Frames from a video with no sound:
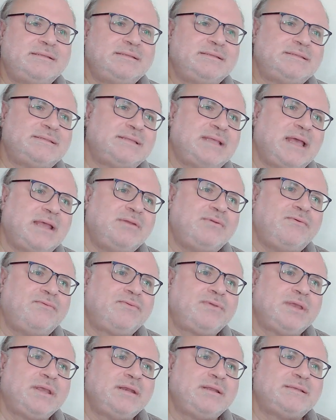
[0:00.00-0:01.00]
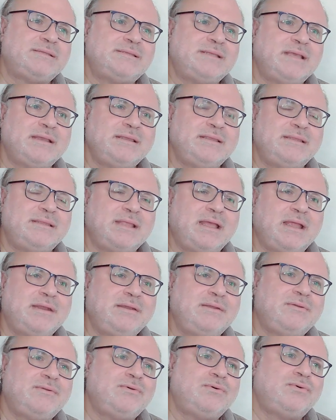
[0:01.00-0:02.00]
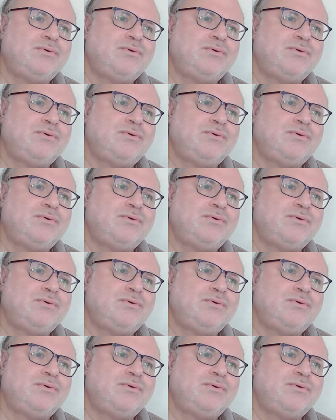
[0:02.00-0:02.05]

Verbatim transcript: son of King Saridan,